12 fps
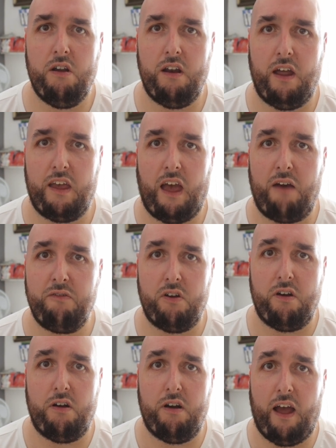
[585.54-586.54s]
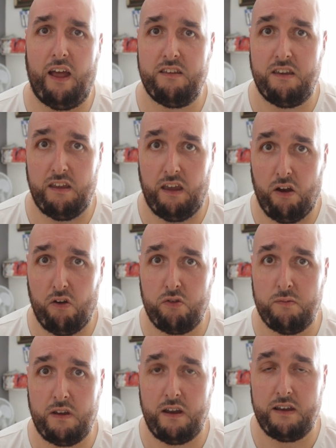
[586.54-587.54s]
like having their hands in the air or
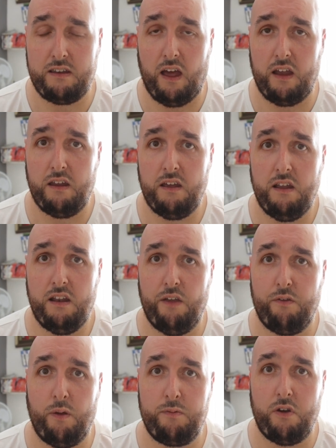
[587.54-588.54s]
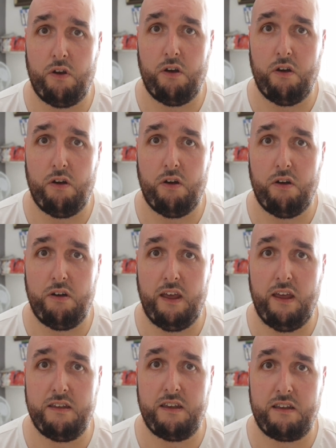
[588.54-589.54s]
something like that, lifting up their
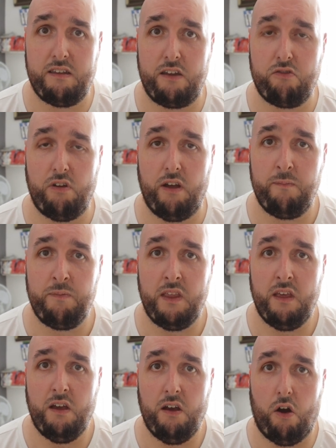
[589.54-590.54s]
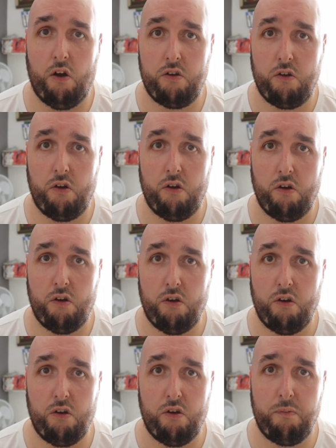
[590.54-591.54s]
knees, etc., or
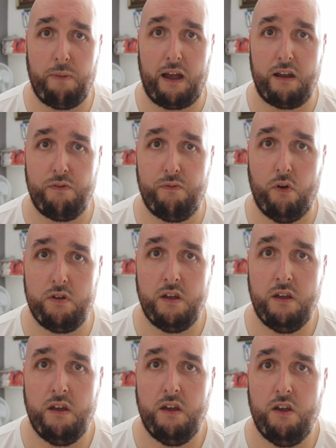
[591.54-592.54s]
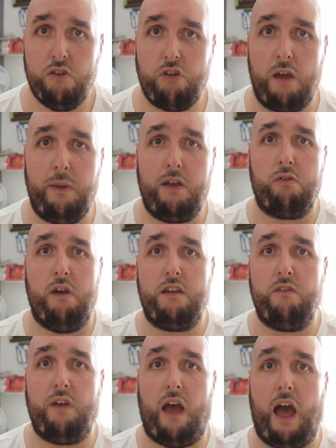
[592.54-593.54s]
their back of the foot. Try to be
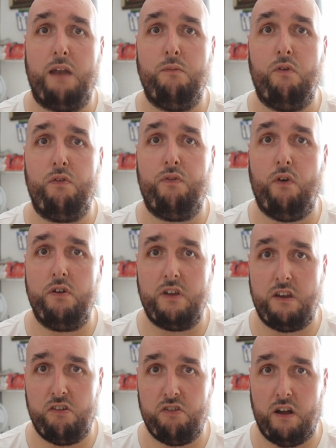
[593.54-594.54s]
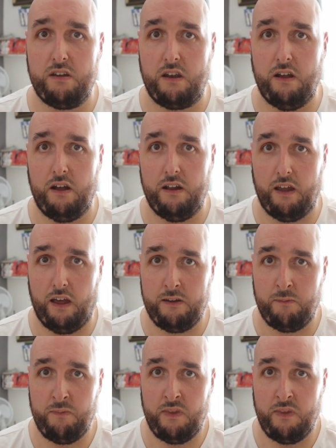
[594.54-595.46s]
creative, add more fun to the shot and all that.